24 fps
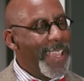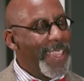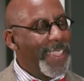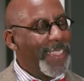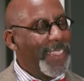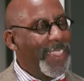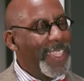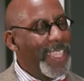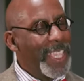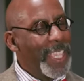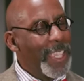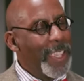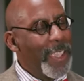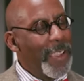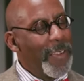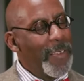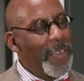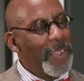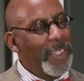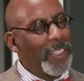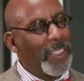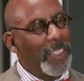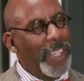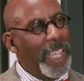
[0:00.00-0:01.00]
the
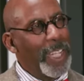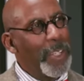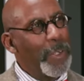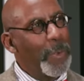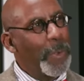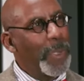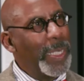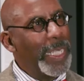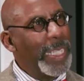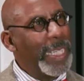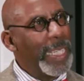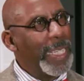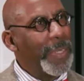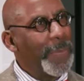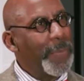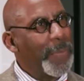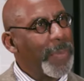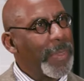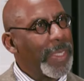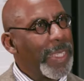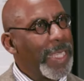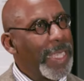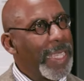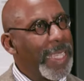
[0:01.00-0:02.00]
generally
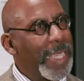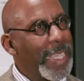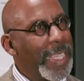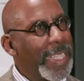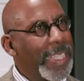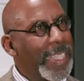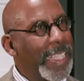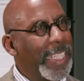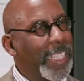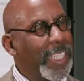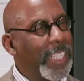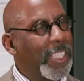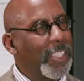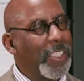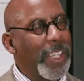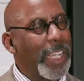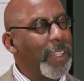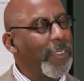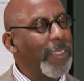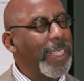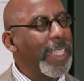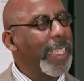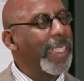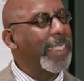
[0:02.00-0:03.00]

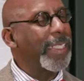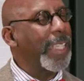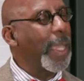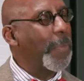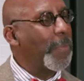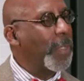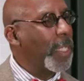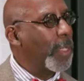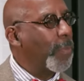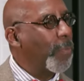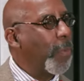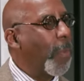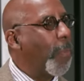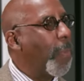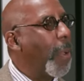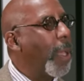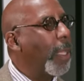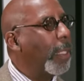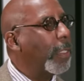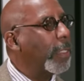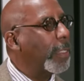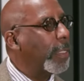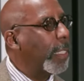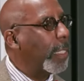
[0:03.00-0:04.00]
accepted
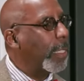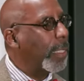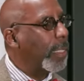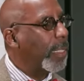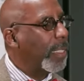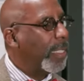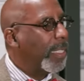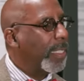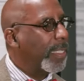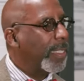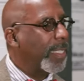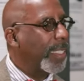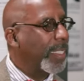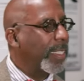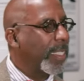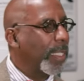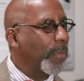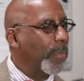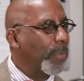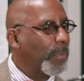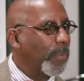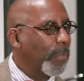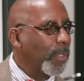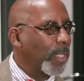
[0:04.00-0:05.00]
propulsion
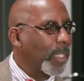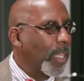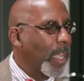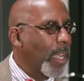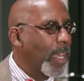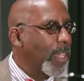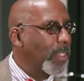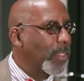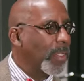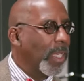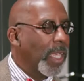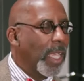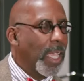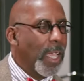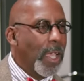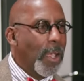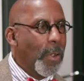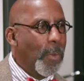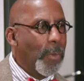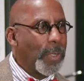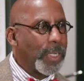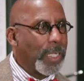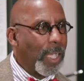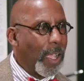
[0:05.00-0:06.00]
system for cars
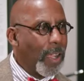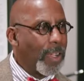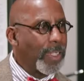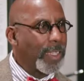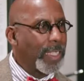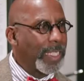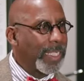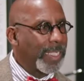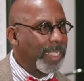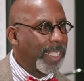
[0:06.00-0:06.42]
was hardly